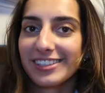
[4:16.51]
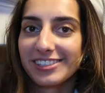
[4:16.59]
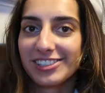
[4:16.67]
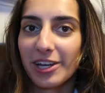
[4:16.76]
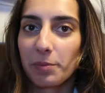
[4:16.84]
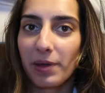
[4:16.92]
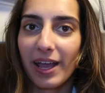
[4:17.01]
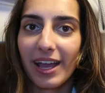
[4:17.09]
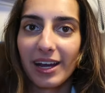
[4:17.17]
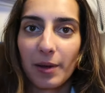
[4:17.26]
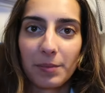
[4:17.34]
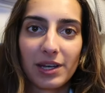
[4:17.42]
Ship
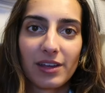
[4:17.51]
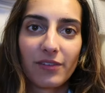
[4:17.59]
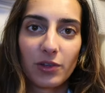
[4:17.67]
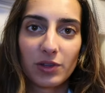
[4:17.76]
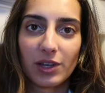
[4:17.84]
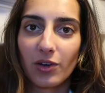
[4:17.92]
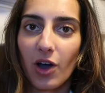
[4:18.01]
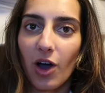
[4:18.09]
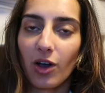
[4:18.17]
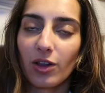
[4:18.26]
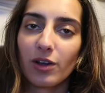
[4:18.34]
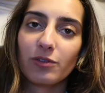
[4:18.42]
and I'm gonna give you a little
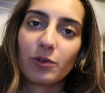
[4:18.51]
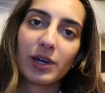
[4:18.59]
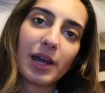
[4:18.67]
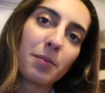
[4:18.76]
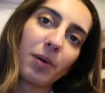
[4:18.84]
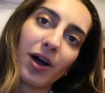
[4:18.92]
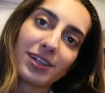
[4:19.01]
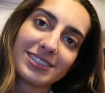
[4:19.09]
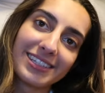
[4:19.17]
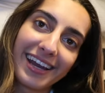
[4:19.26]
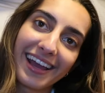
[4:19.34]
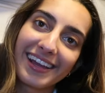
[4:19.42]
haul of what I bought
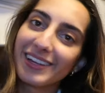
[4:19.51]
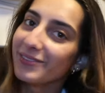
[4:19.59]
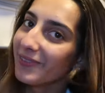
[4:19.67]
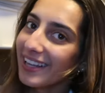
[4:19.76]
today in